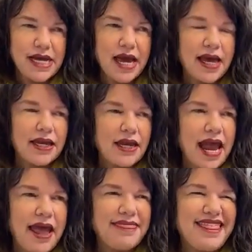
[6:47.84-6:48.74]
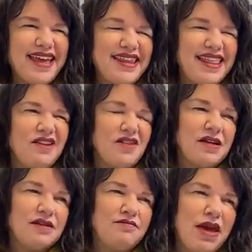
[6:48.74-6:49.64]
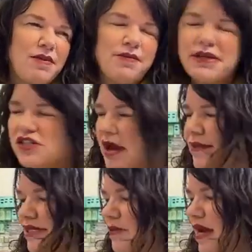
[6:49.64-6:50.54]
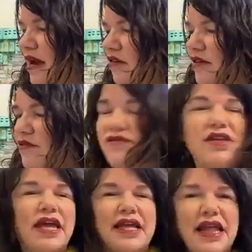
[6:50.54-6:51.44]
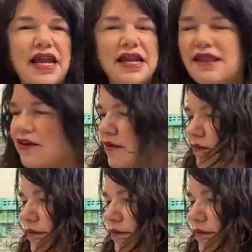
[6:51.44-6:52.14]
done. And then they, maybe pajamas, but I don't even feel like that either.